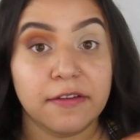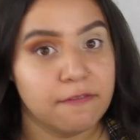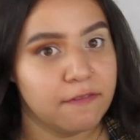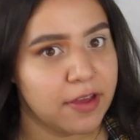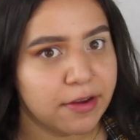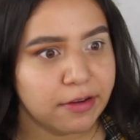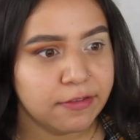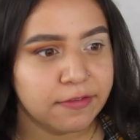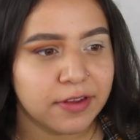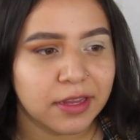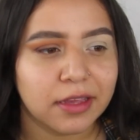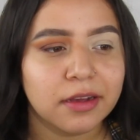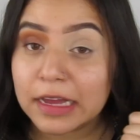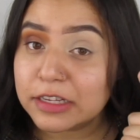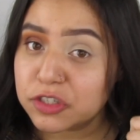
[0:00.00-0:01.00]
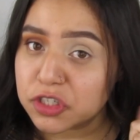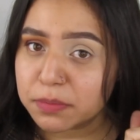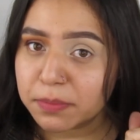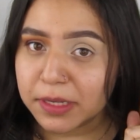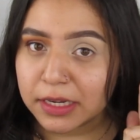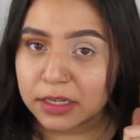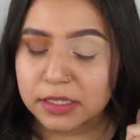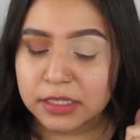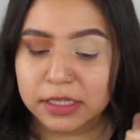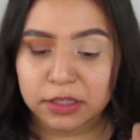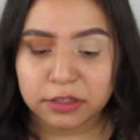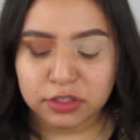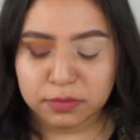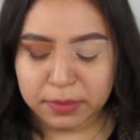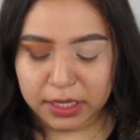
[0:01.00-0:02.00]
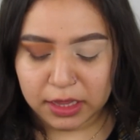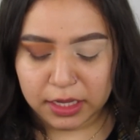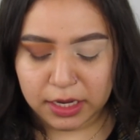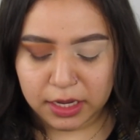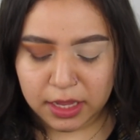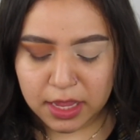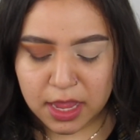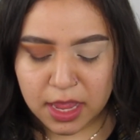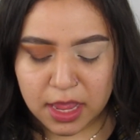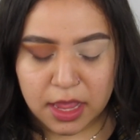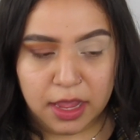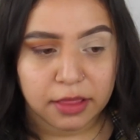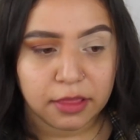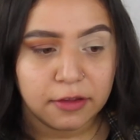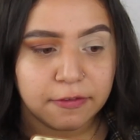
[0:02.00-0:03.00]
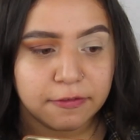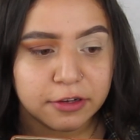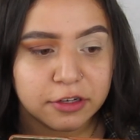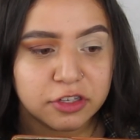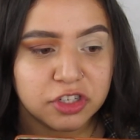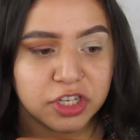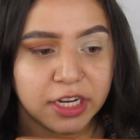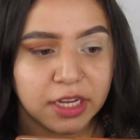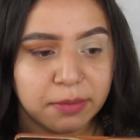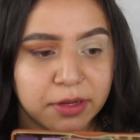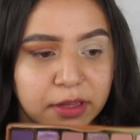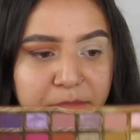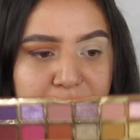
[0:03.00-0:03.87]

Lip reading: Very fitting. I just applied concealer to my lid. And the first shade I'm going to be